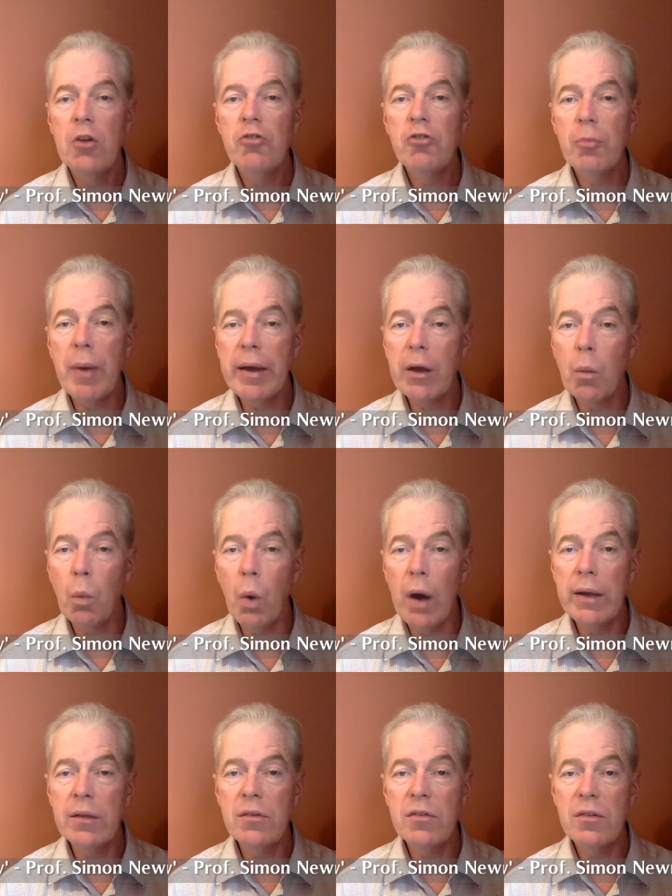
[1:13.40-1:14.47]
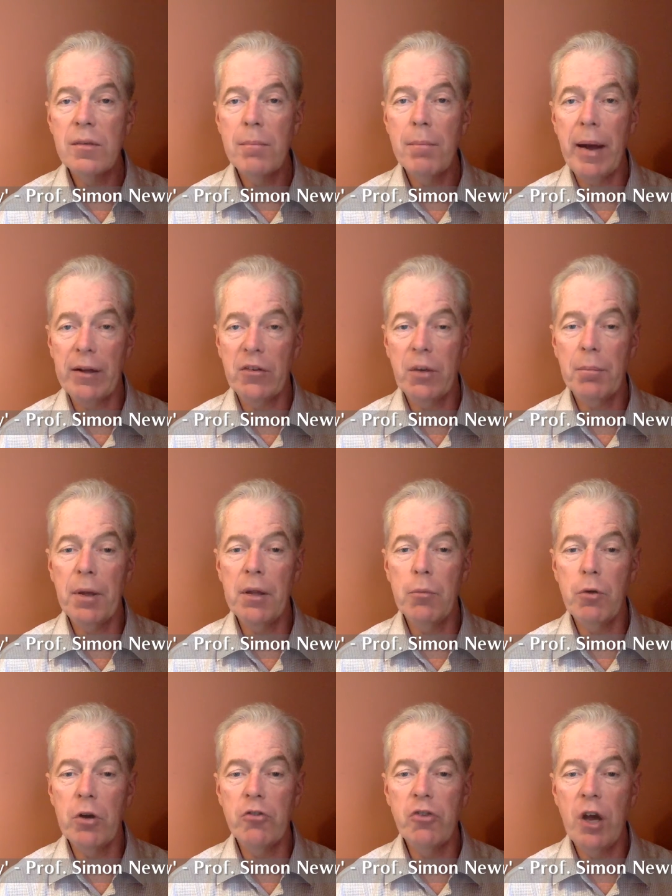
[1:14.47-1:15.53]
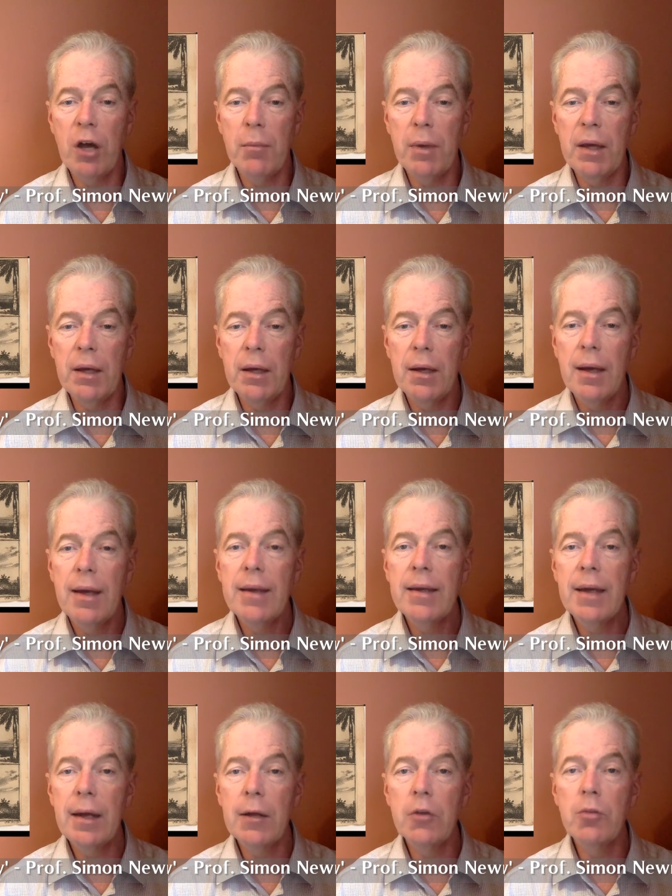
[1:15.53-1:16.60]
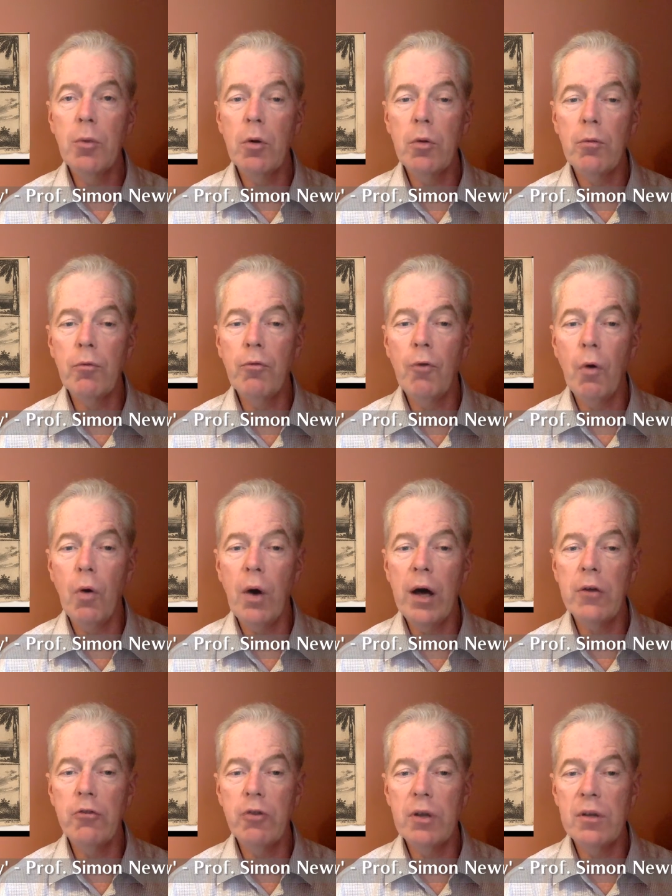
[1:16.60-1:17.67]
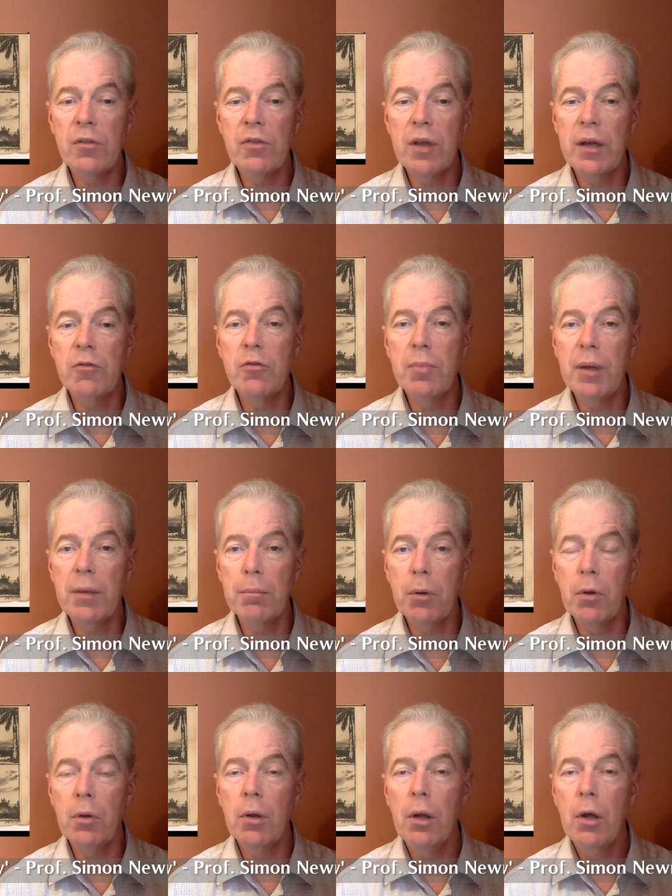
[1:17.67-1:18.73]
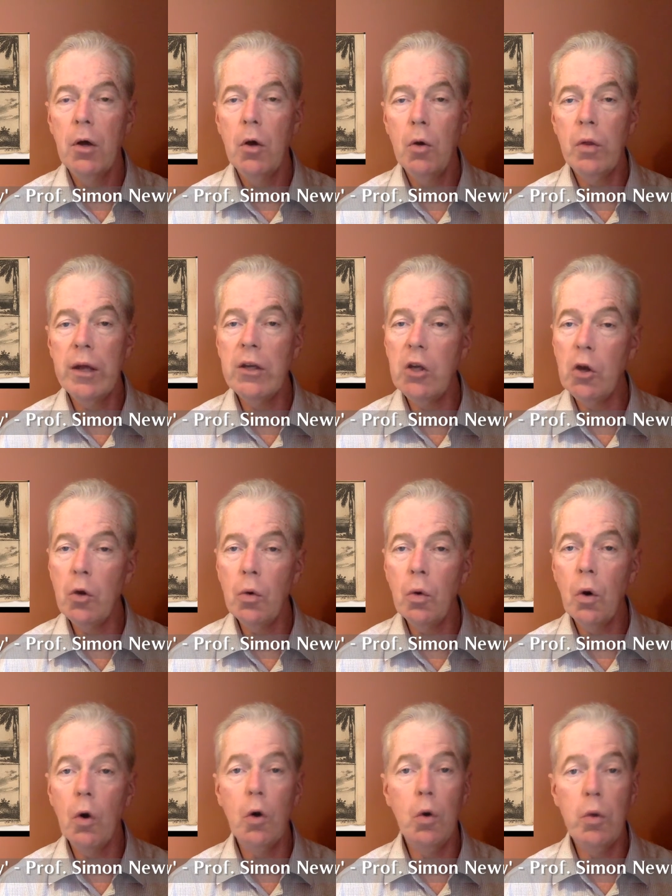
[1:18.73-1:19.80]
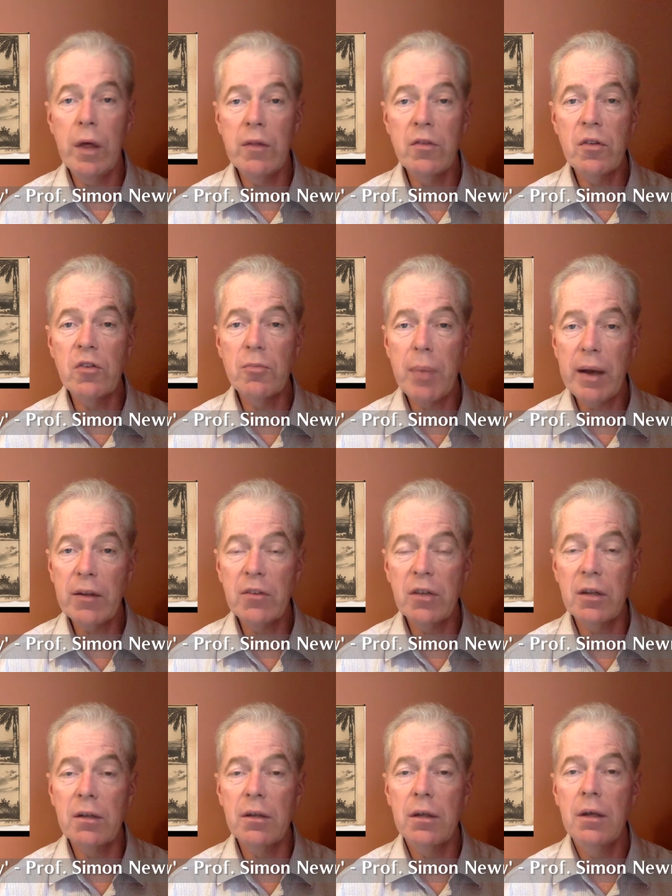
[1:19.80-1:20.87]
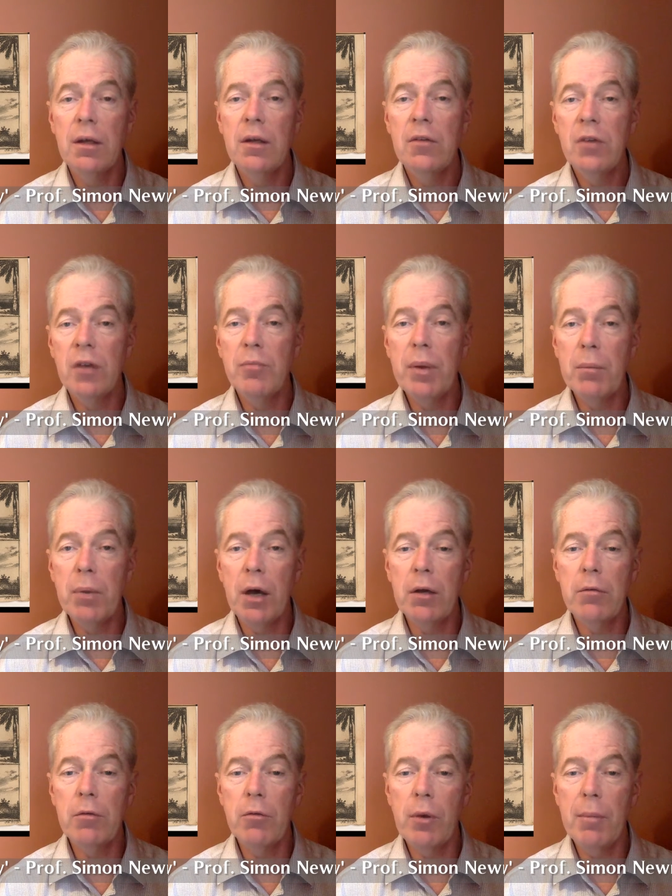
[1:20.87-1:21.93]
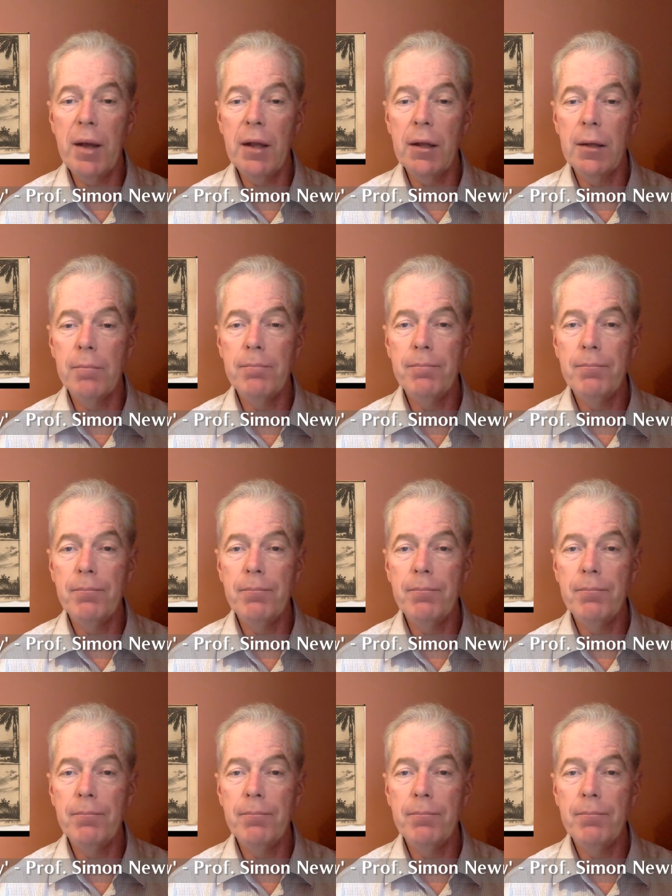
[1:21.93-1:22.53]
Jamaican whites, backed up by the British Army, killed more than 400 enslaved people who they knew or who they suspected to have been part of the rebellion.